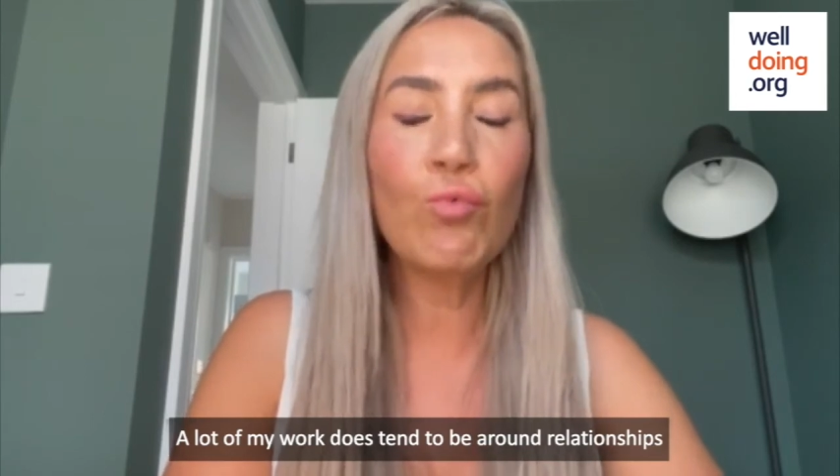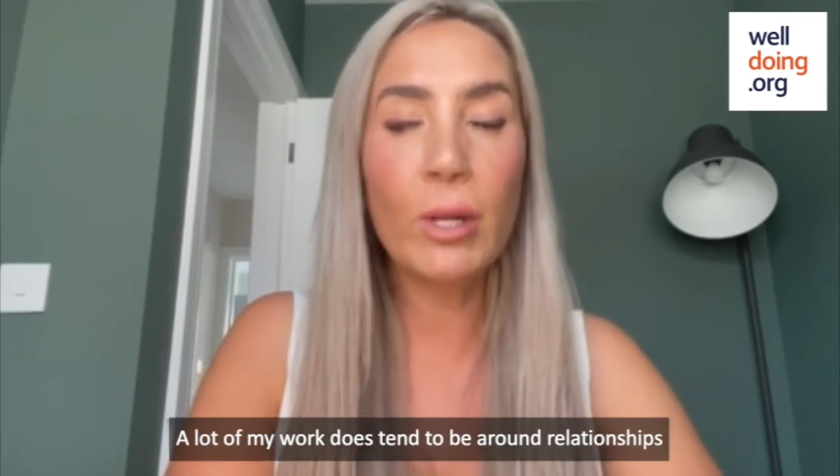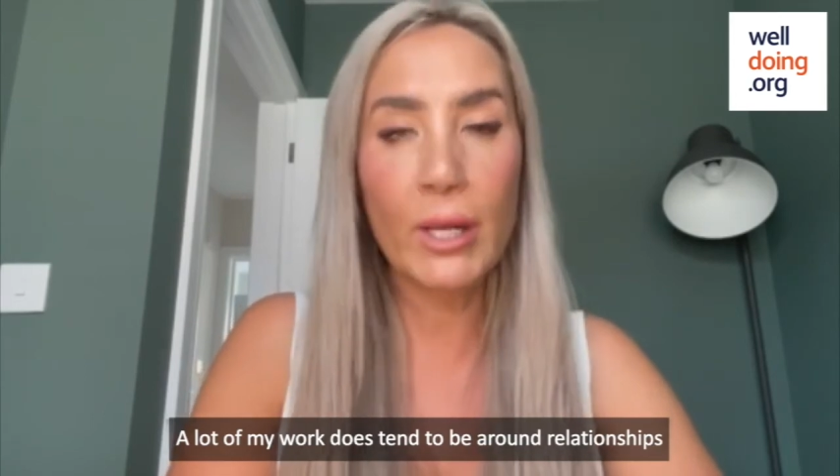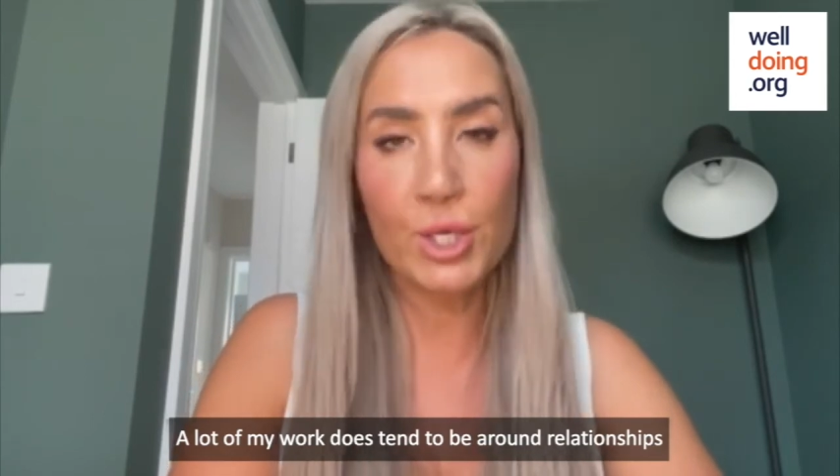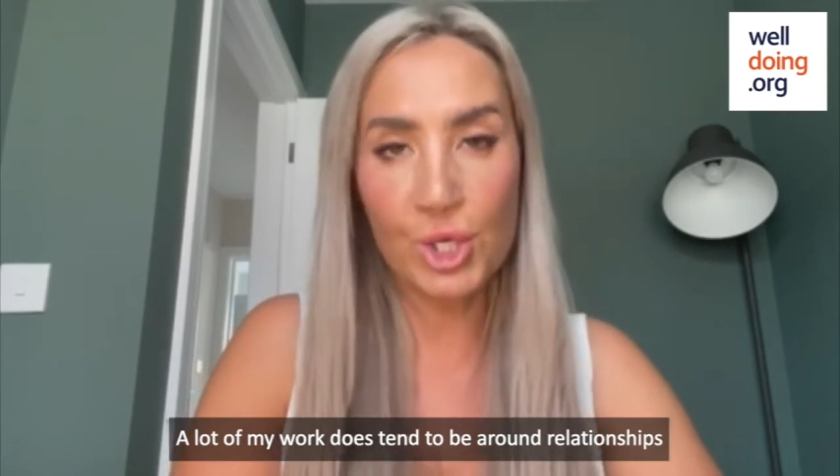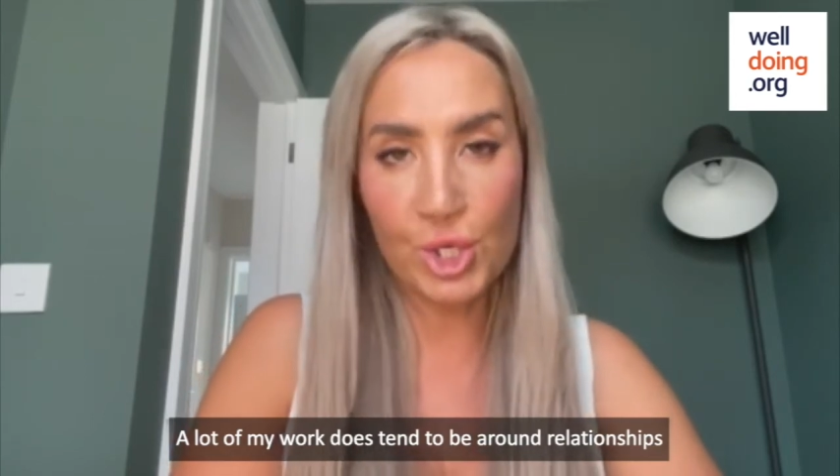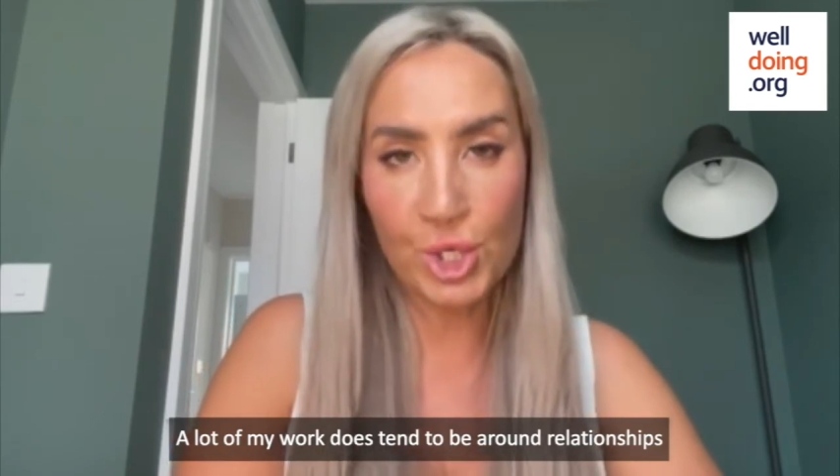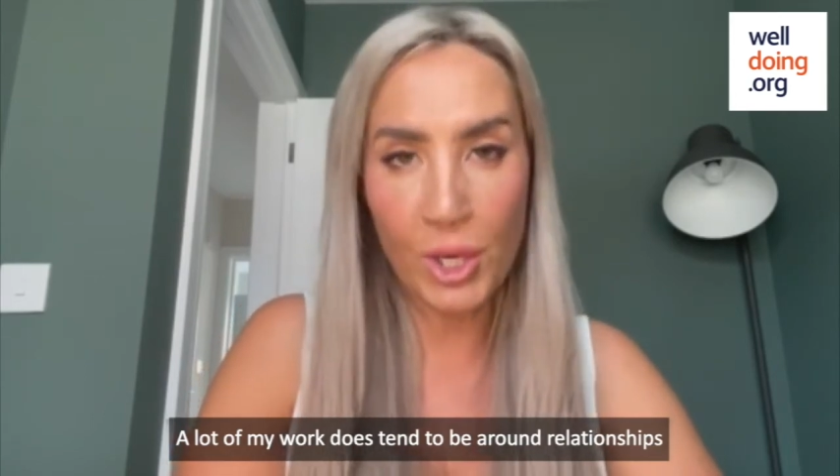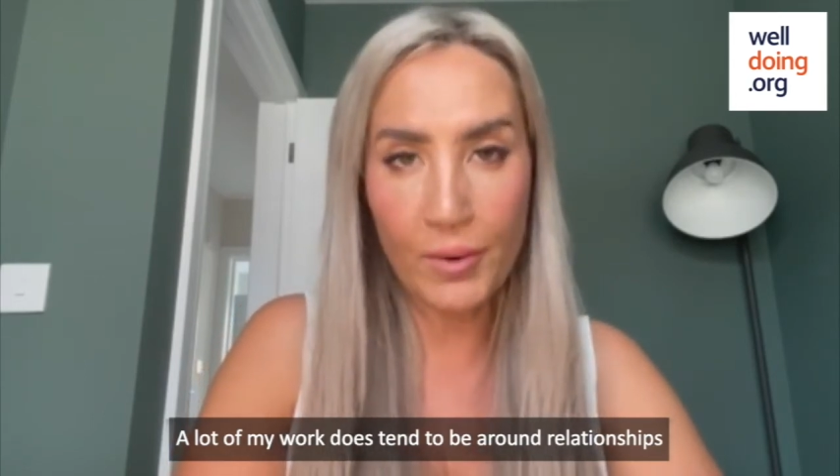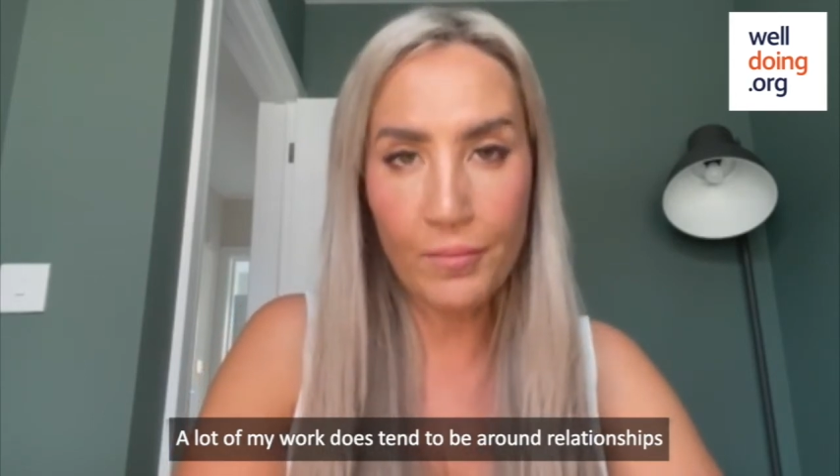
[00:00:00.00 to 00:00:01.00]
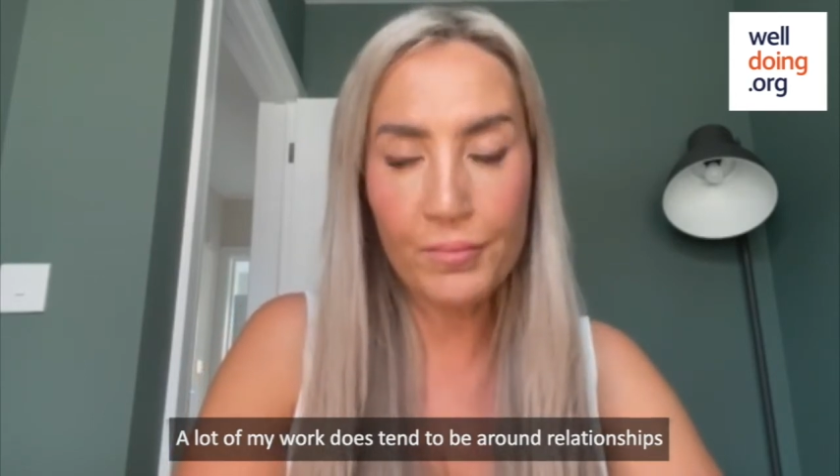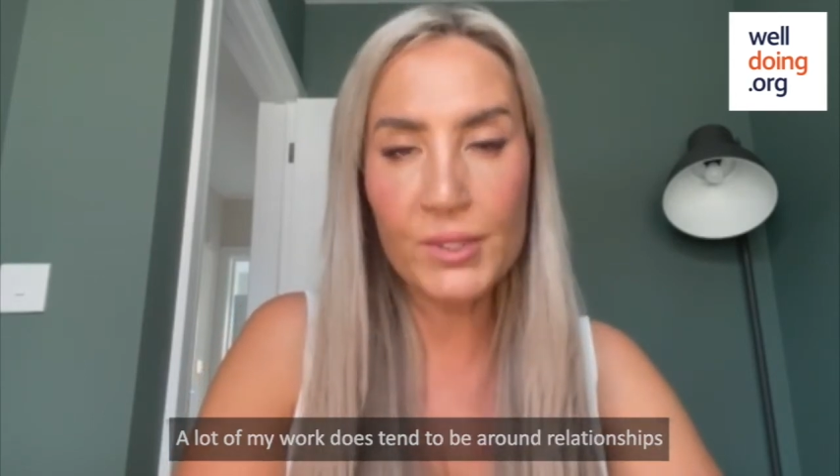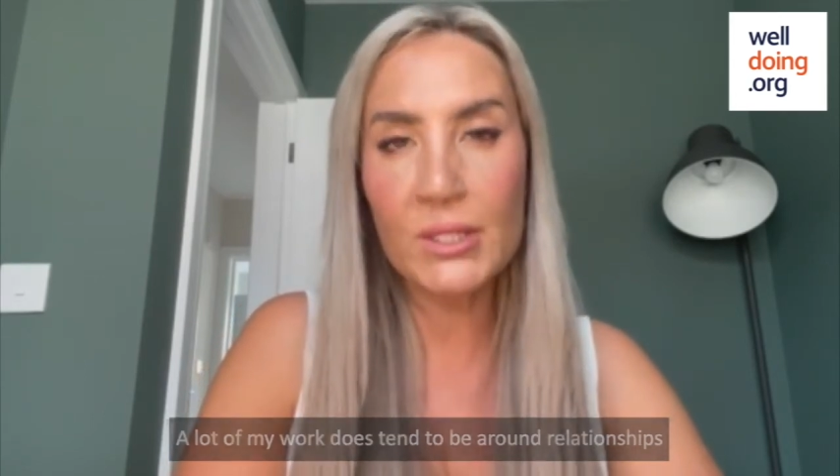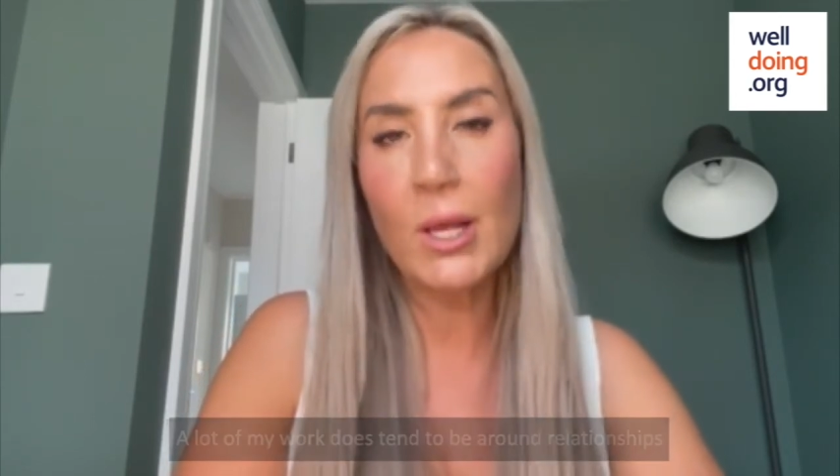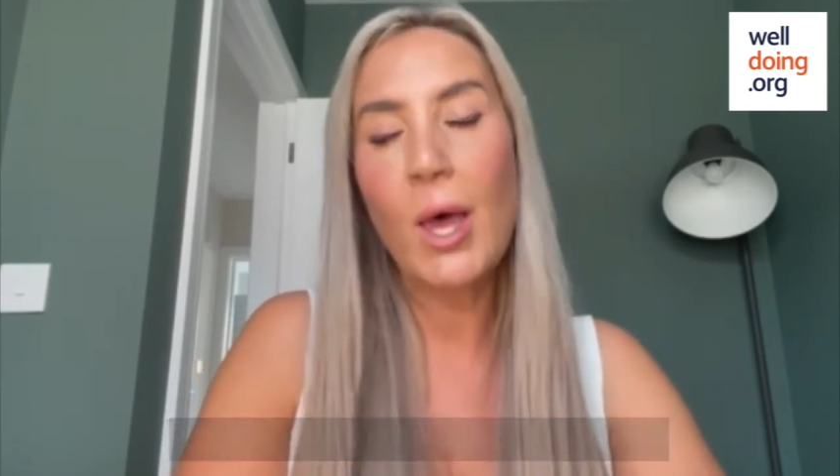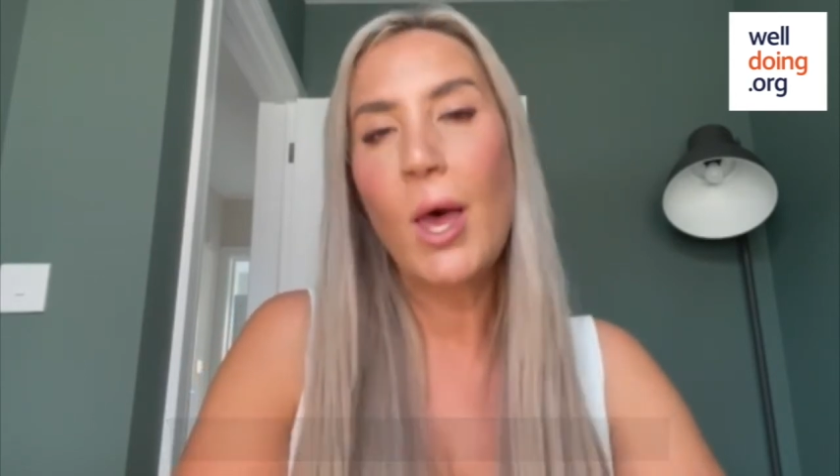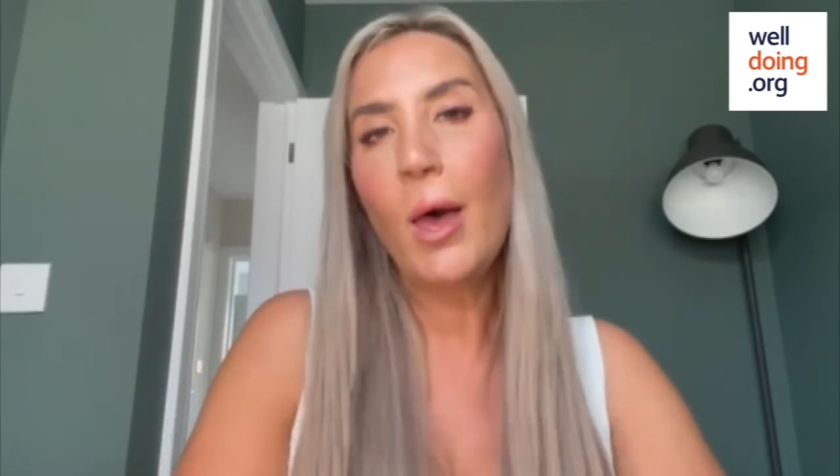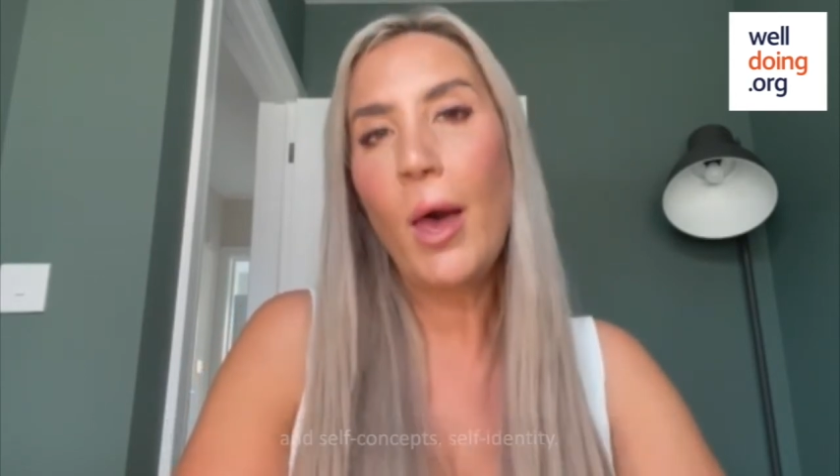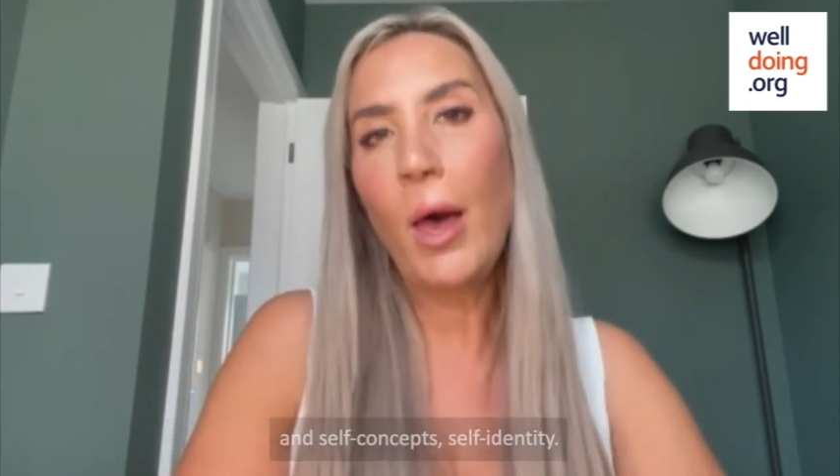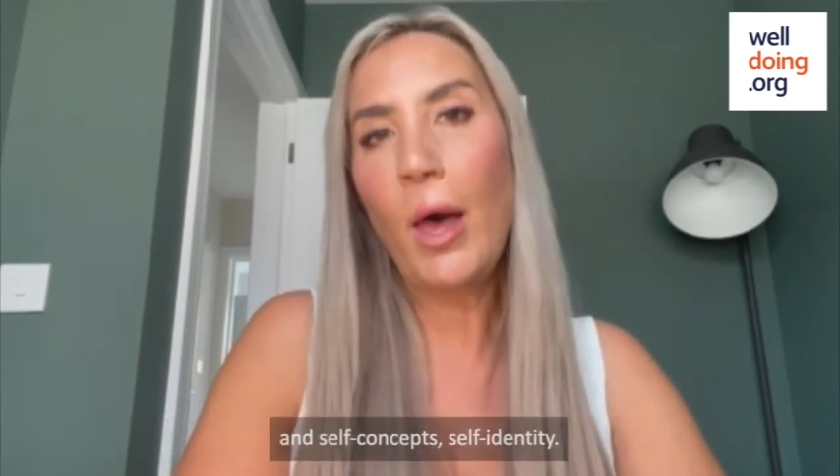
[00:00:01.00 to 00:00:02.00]
relationships
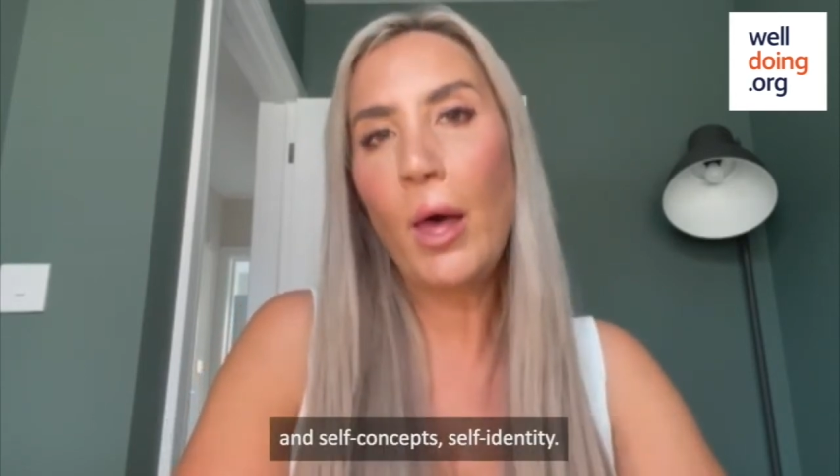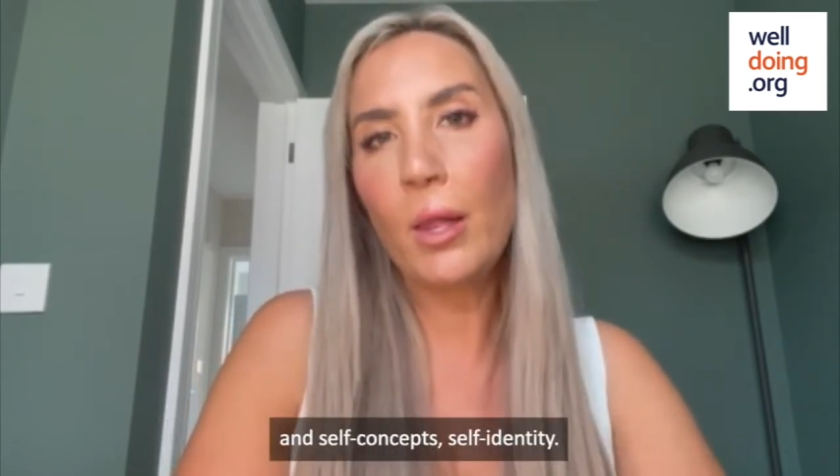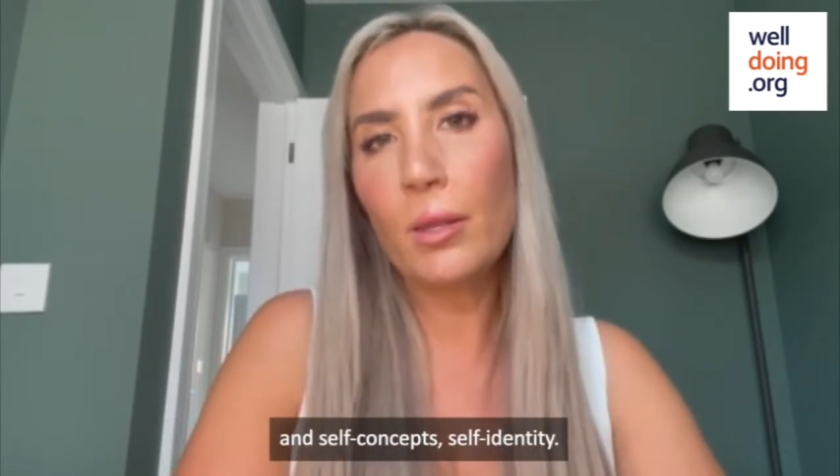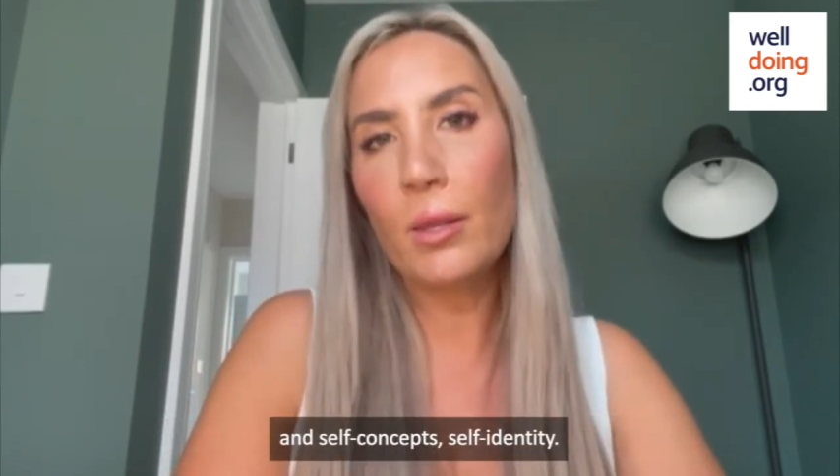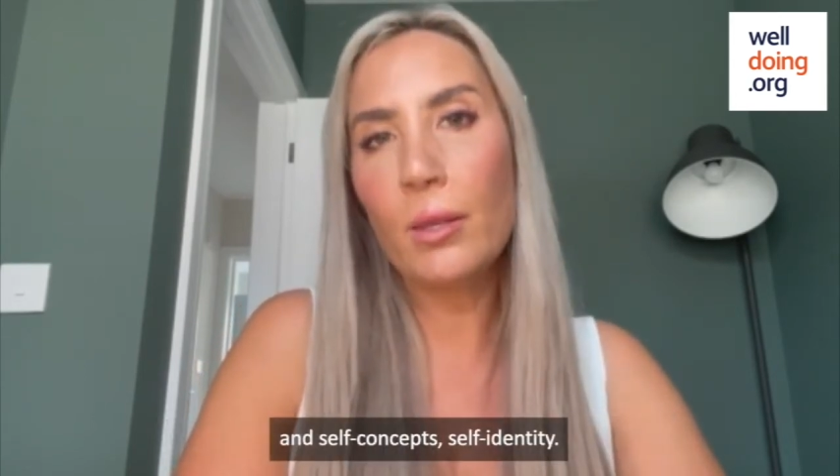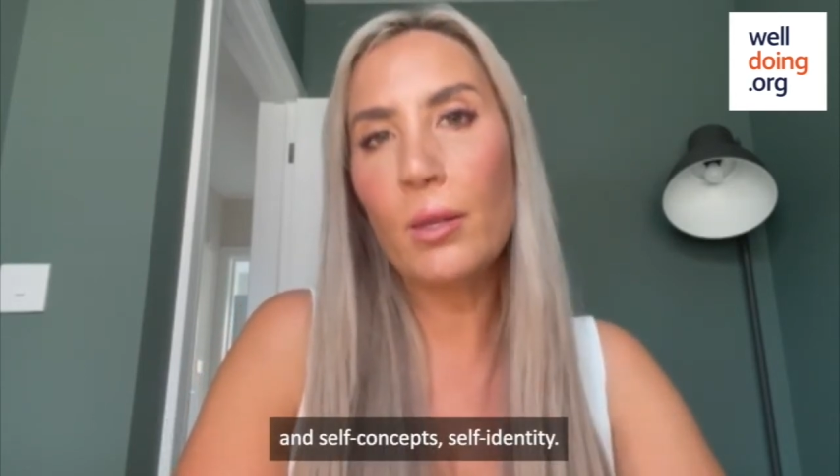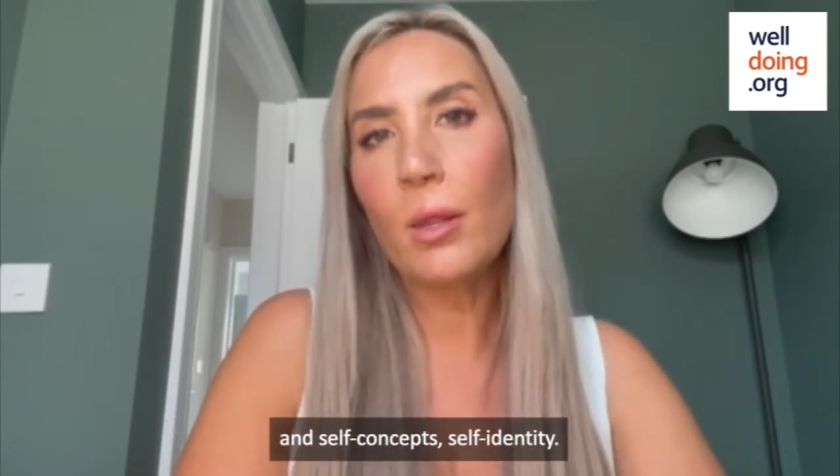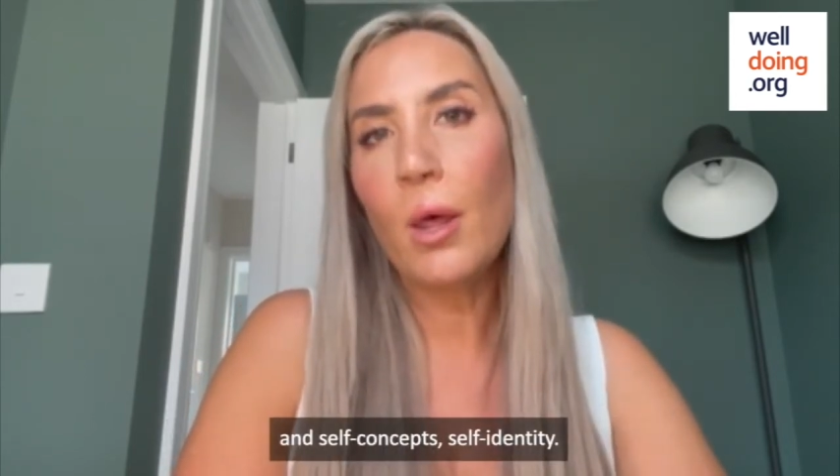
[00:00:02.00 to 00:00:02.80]
and